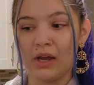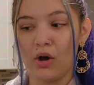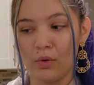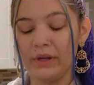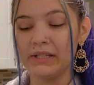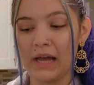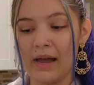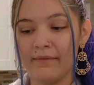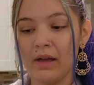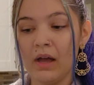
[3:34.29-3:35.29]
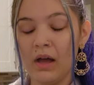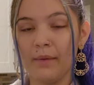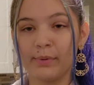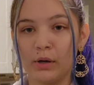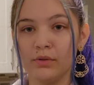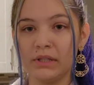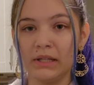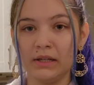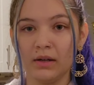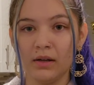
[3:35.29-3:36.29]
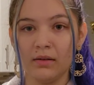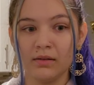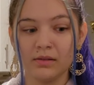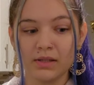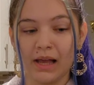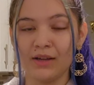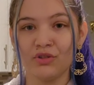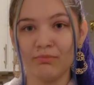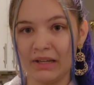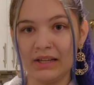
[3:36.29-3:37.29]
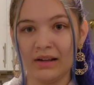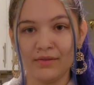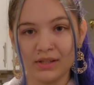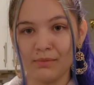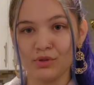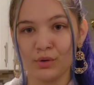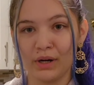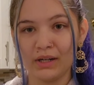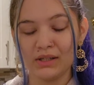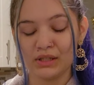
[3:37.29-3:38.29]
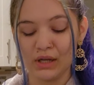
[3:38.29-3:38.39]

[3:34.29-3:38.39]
I always have a protein slash meat of some sort.